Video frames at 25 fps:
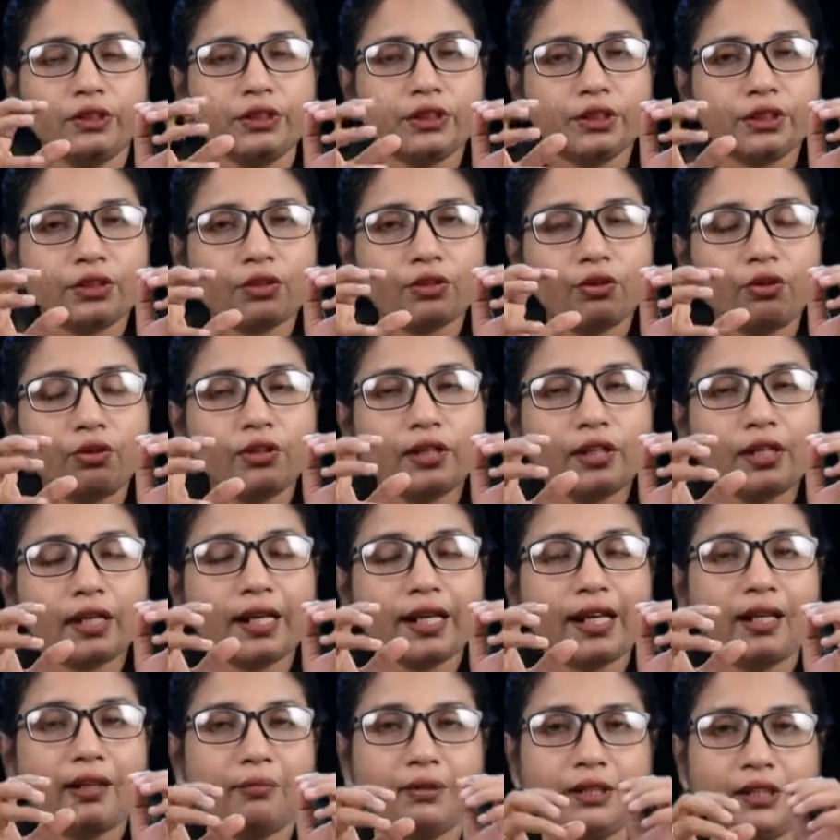is called the
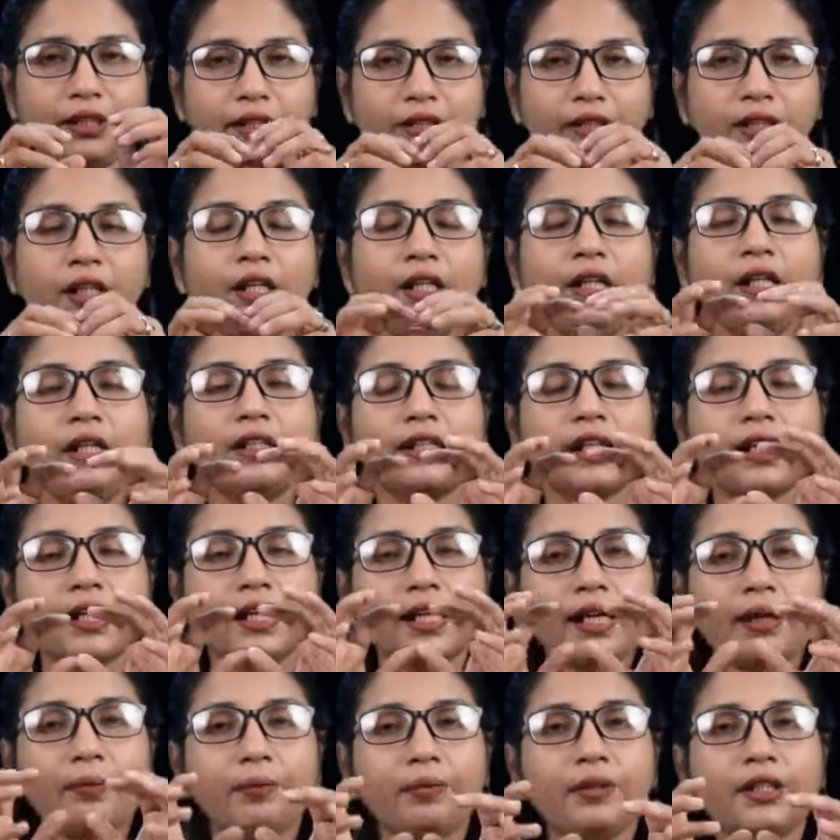cabinet. The
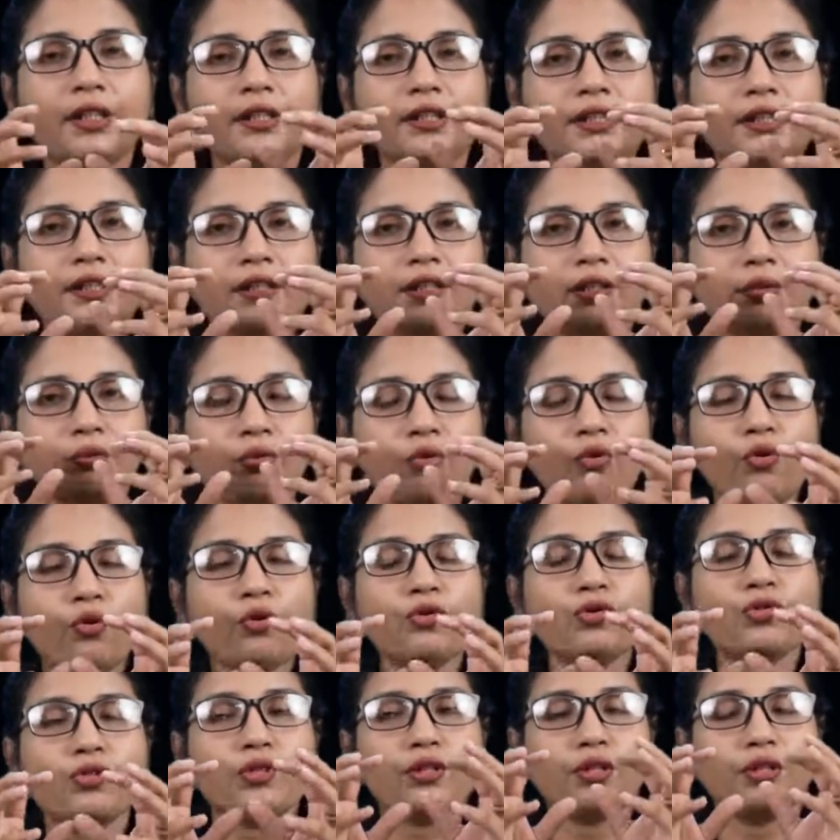cabinet is the
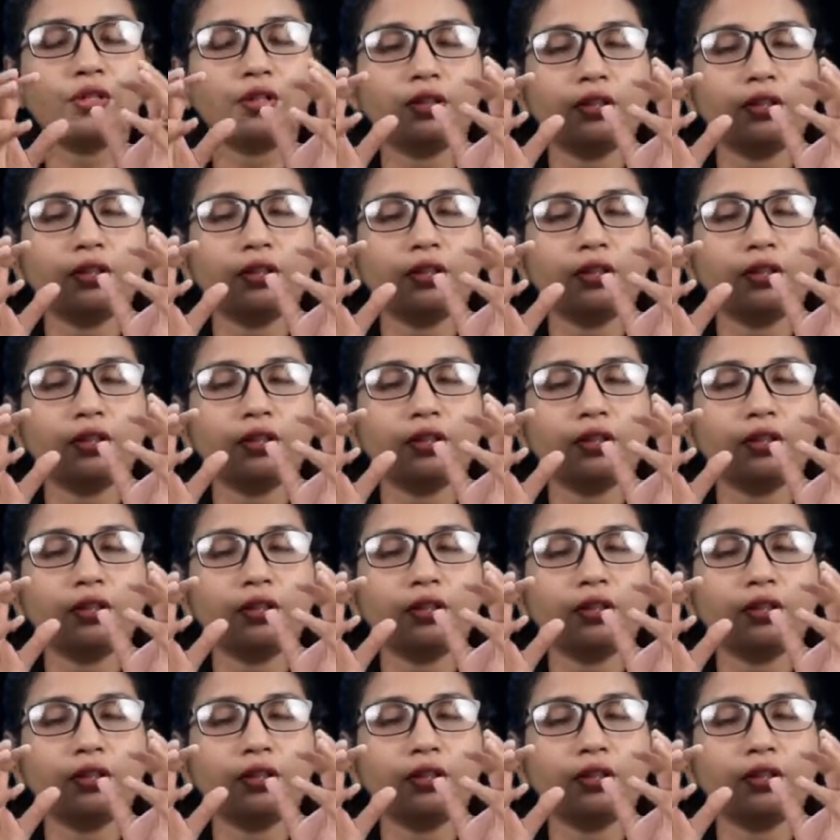most